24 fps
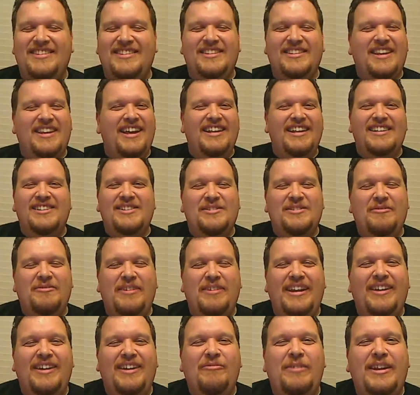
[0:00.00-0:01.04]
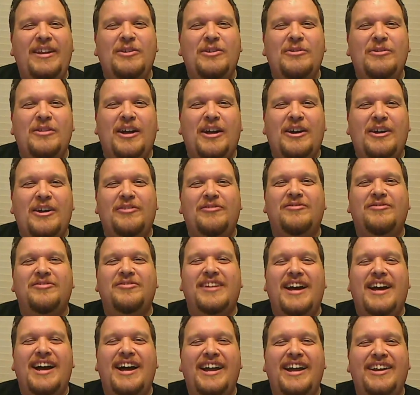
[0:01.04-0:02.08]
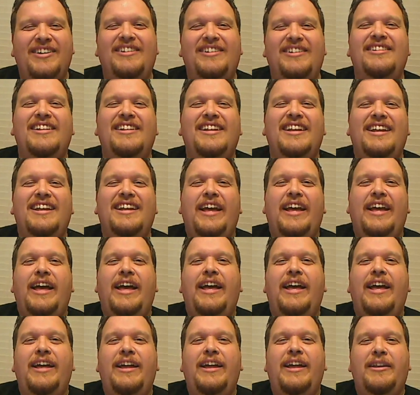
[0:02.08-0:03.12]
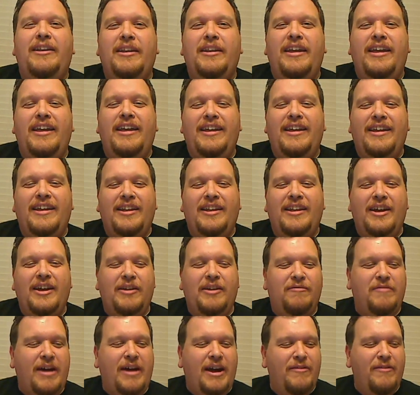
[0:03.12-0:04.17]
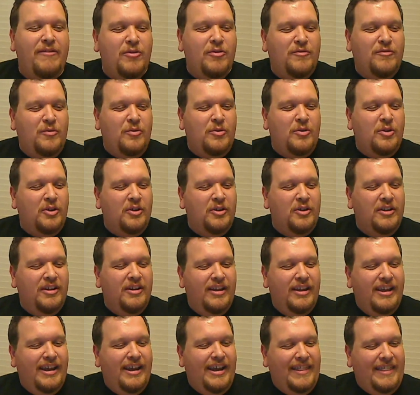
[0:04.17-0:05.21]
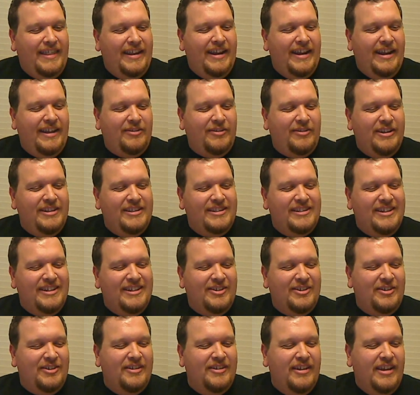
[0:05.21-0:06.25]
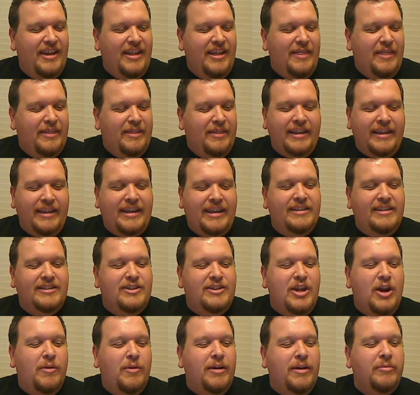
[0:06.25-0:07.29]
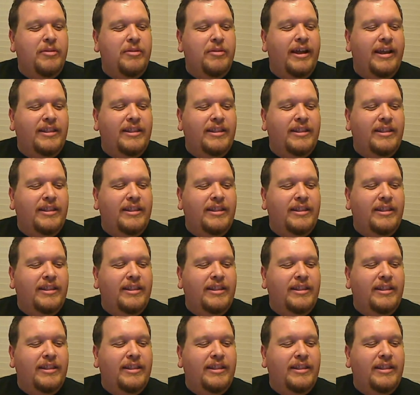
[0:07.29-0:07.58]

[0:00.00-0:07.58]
It's because we do love Kyle and 504 at the 9th grade center. The kids know him.